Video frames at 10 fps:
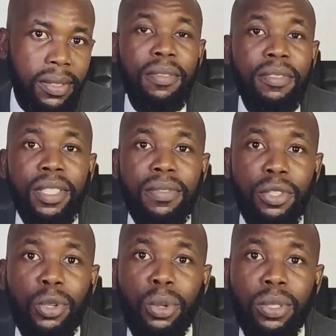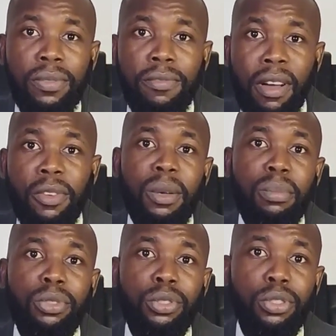If this video was
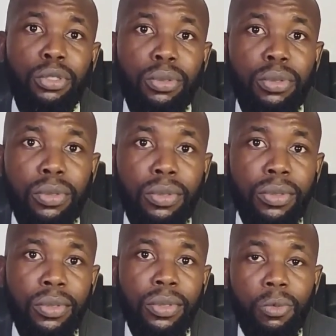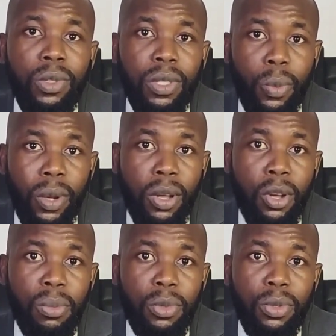valuable to you, we
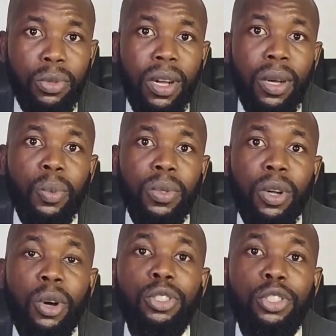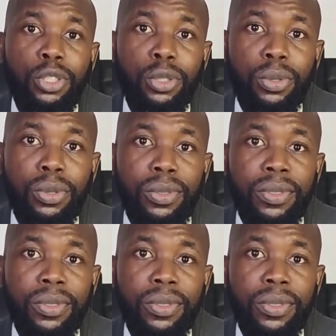welcome you and we urge you